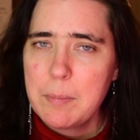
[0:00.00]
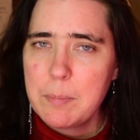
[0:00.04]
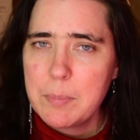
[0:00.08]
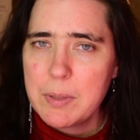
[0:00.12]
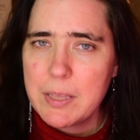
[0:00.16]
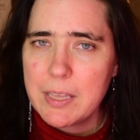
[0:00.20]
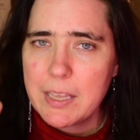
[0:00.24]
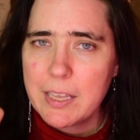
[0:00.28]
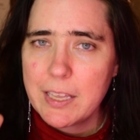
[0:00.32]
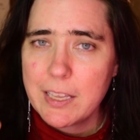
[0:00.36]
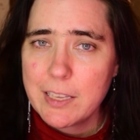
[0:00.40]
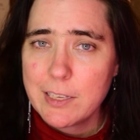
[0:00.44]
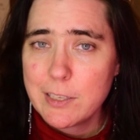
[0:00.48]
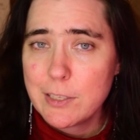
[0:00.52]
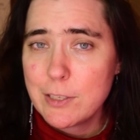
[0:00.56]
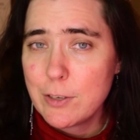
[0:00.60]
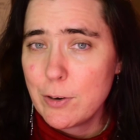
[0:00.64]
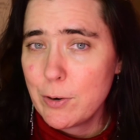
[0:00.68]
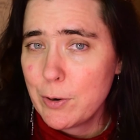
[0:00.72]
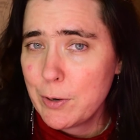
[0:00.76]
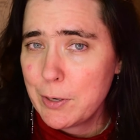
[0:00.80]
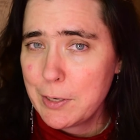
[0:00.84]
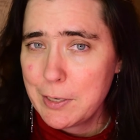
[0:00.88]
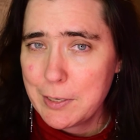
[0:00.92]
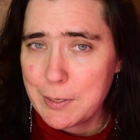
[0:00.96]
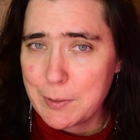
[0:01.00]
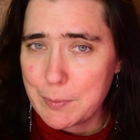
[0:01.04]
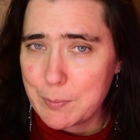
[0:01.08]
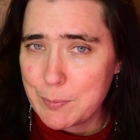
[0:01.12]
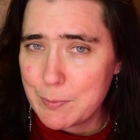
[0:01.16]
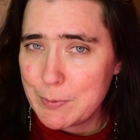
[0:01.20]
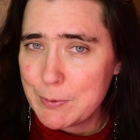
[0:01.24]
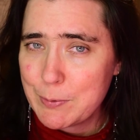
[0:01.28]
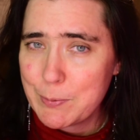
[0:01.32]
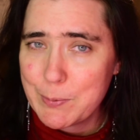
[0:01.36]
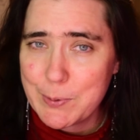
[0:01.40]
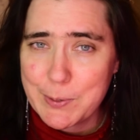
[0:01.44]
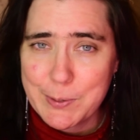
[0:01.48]
because your
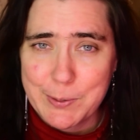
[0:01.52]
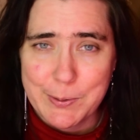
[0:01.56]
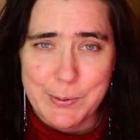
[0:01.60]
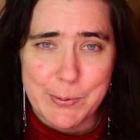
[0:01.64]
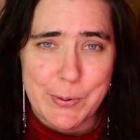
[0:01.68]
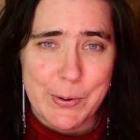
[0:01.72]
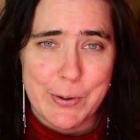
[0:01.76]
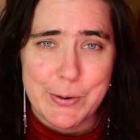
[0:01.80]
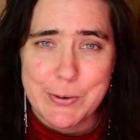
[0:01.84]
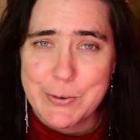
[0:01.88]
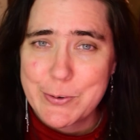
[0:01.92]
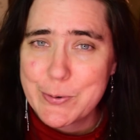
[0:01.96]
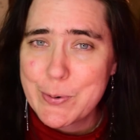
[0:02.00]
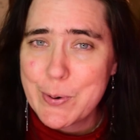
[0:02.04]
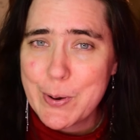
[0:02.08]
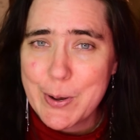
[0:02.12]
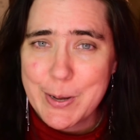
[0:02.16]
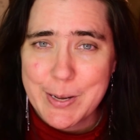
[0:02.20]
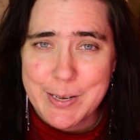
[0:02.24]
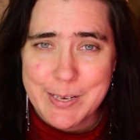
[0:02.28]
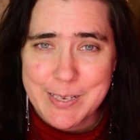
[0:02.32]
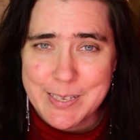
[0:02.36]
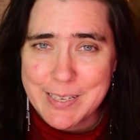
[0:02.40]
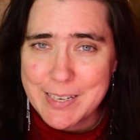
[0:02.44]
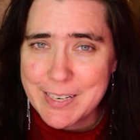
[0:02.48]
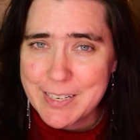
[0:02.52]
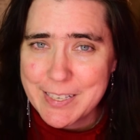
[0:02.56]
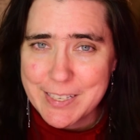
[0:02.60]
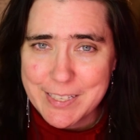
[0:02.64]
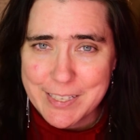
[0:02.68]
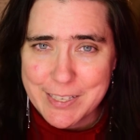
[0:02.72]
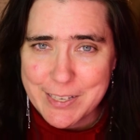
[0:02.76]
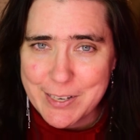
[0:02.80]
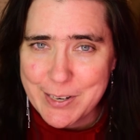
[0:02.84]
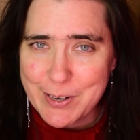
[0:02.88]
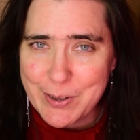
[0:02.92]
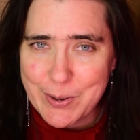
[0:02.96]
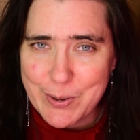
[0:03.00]
hips will draw
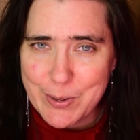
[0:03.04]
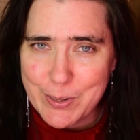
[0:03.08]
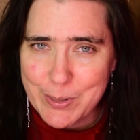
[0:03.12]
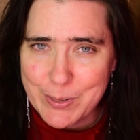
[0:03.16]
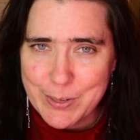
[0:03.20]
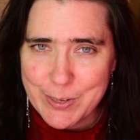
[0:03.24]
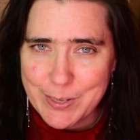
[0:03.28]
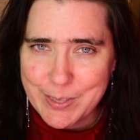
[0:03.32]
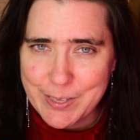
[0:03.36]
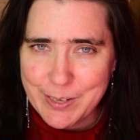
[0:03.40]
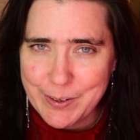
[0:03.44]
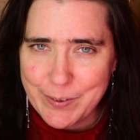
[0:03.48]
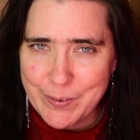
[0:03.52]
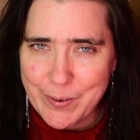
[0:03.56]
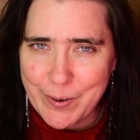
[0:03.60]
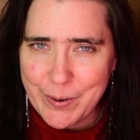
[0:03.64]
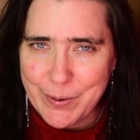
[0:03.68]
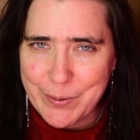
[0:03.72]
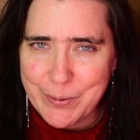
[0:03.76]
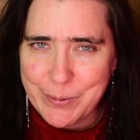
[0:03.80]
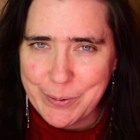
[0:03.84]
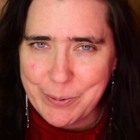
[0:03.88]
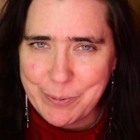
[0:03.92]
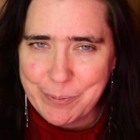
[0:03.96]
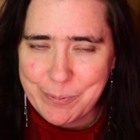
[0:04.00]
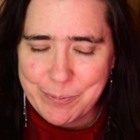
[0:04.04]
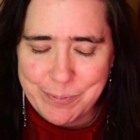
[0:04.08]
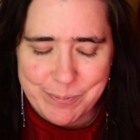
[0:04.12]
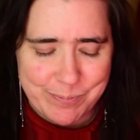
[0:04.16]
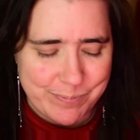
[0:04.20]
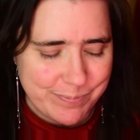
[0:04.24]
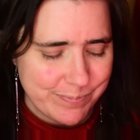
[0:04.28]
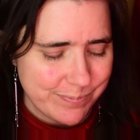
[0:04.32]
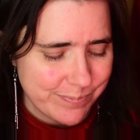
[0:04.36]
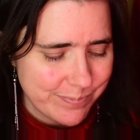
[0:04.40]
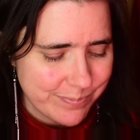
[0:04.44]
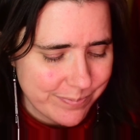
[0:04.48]
attention all on their own.